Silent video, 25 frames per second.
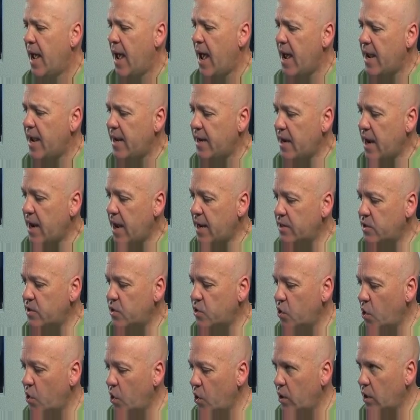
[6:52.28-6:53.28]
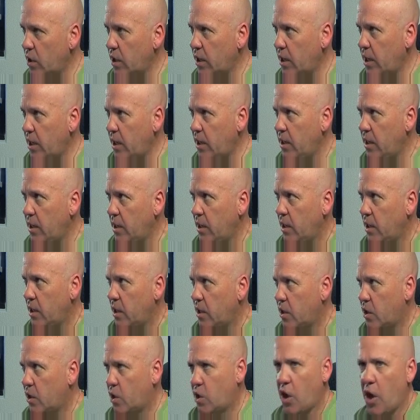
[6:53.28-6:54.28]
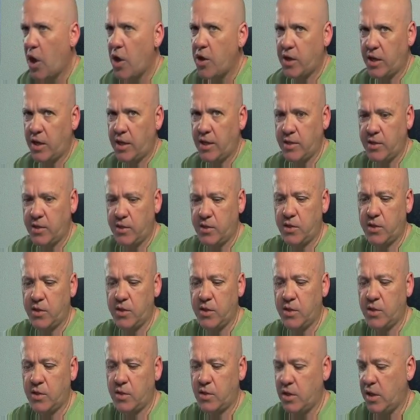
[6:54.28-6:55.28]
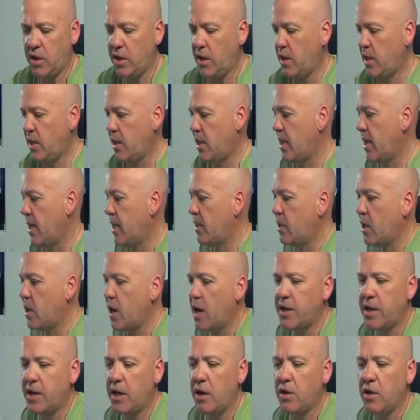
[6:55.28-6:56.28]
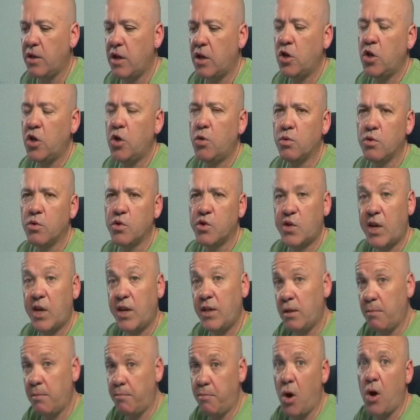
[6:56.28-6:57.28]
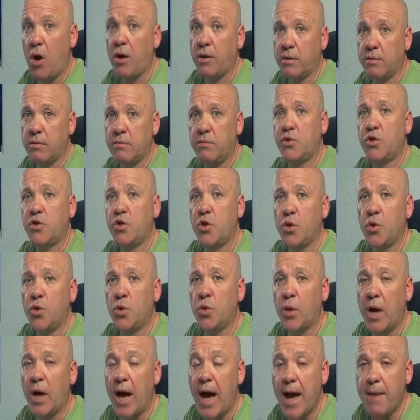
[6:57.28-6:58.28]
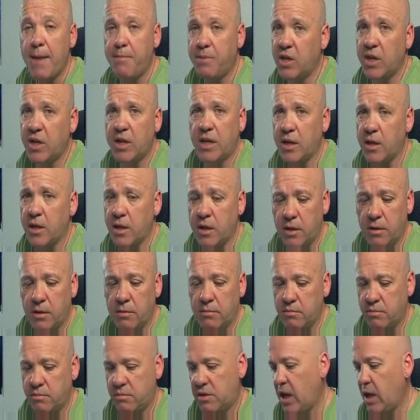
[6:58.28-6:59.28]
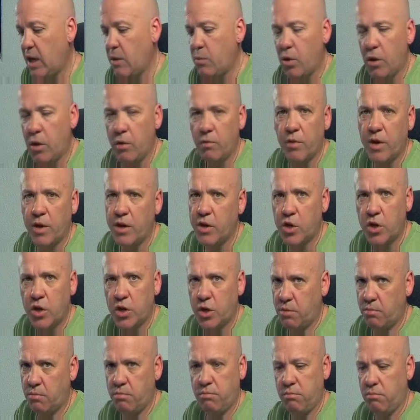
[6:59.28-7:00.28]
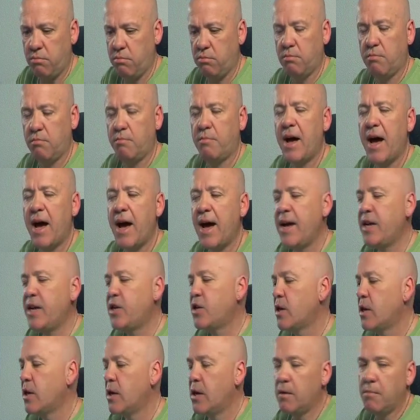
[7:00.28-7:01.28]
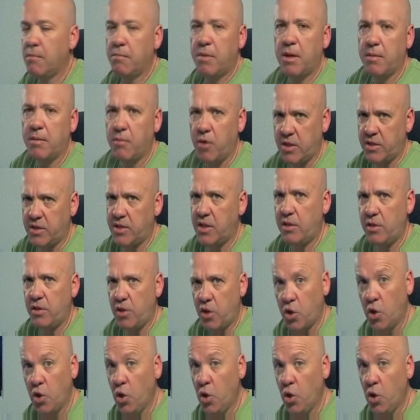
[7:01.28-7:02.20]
And, and certainly cloaking is, is the, uh, the idea that you will send the bot to a particular keyword rich page, but you might send the